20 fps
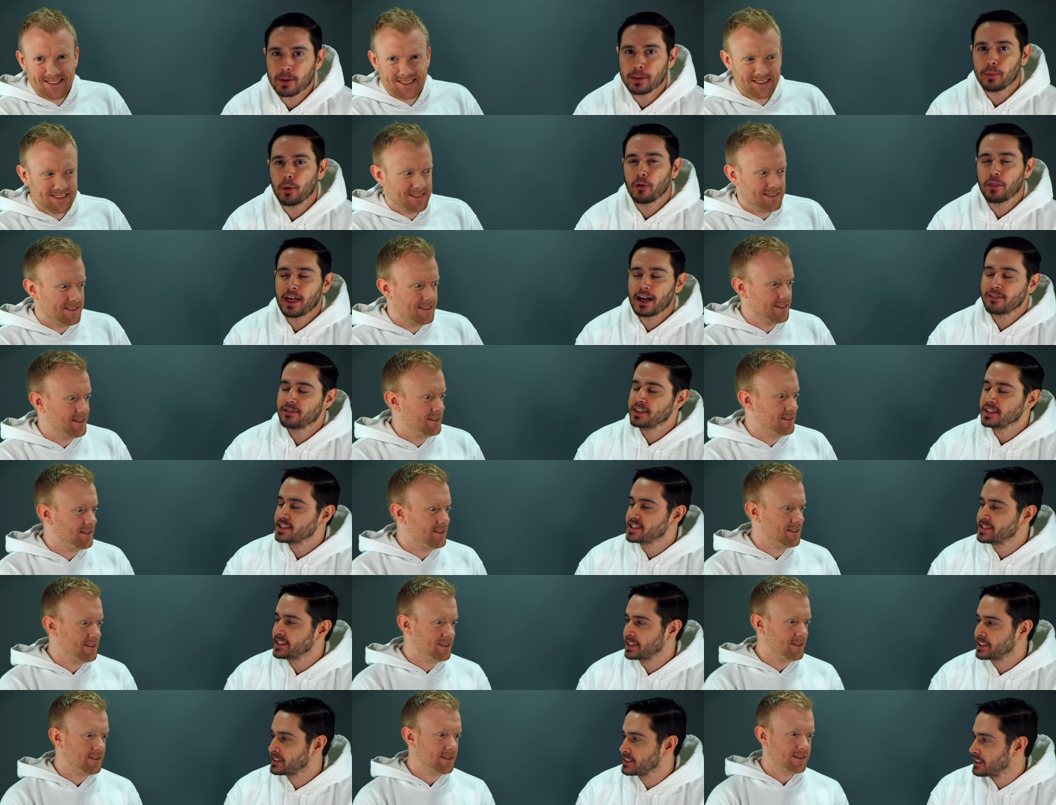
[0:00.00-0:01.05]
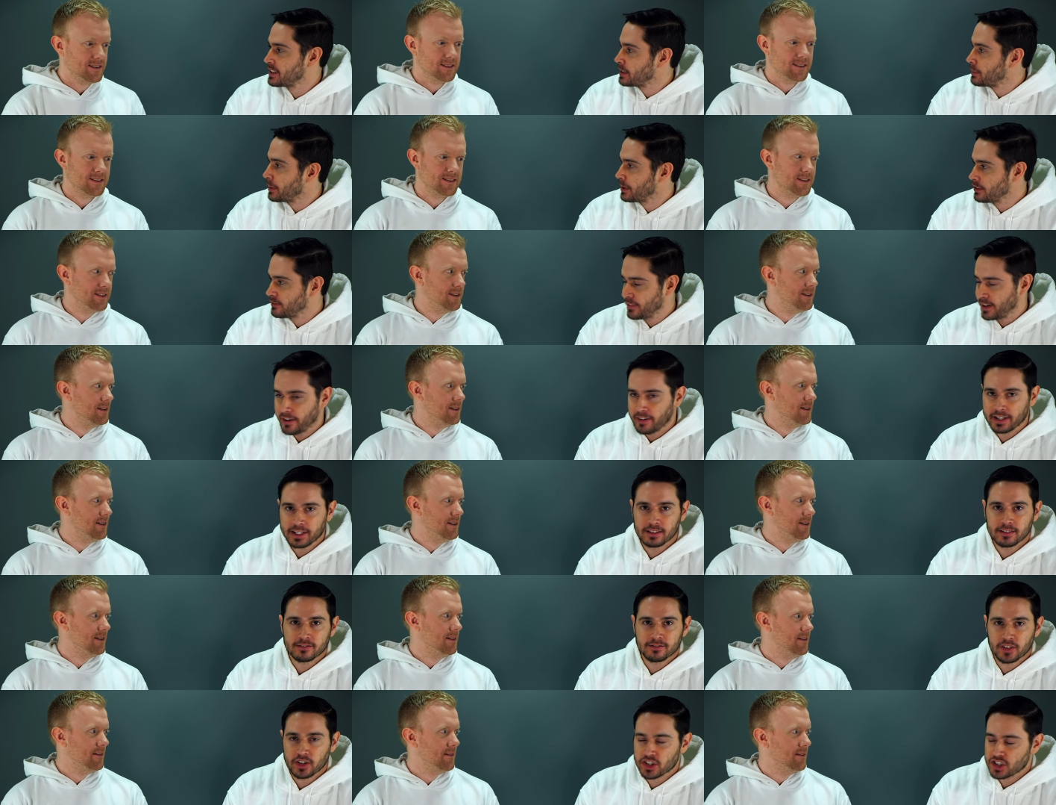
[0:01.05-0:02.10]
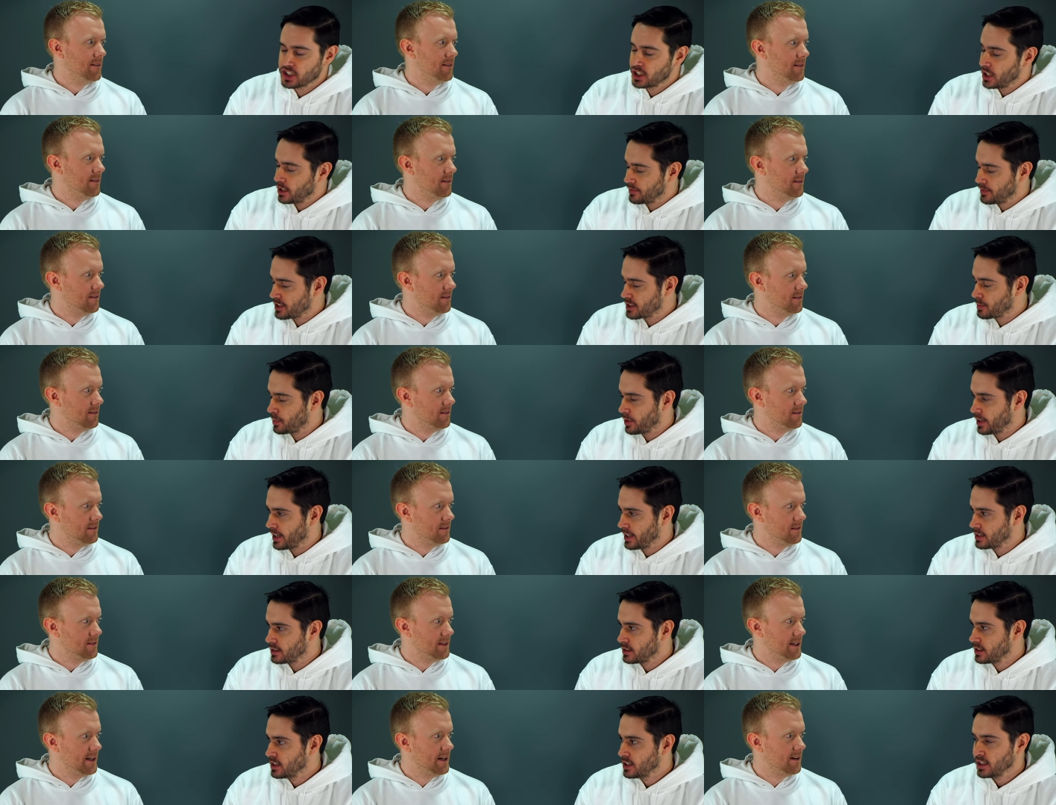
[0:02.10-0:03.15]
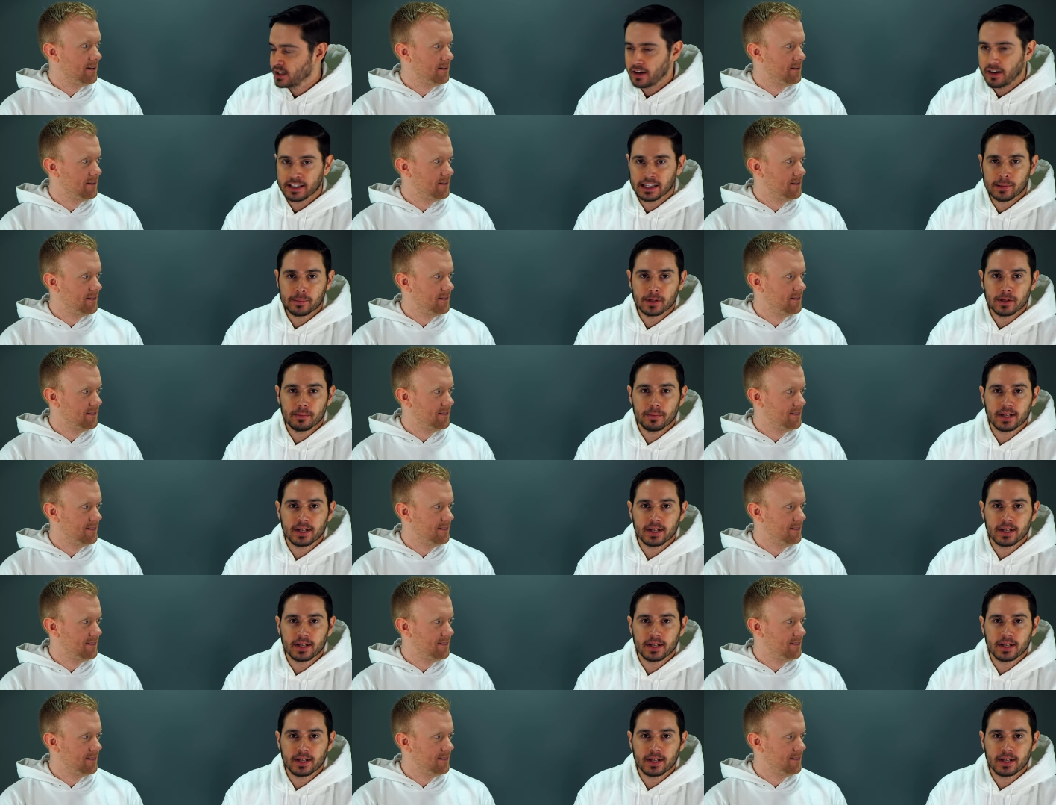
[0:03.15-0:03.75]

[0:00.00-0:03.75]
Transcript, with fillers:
Speaker 1: We both have the six gigabyte variant version of this plan. Yeah. Unlimited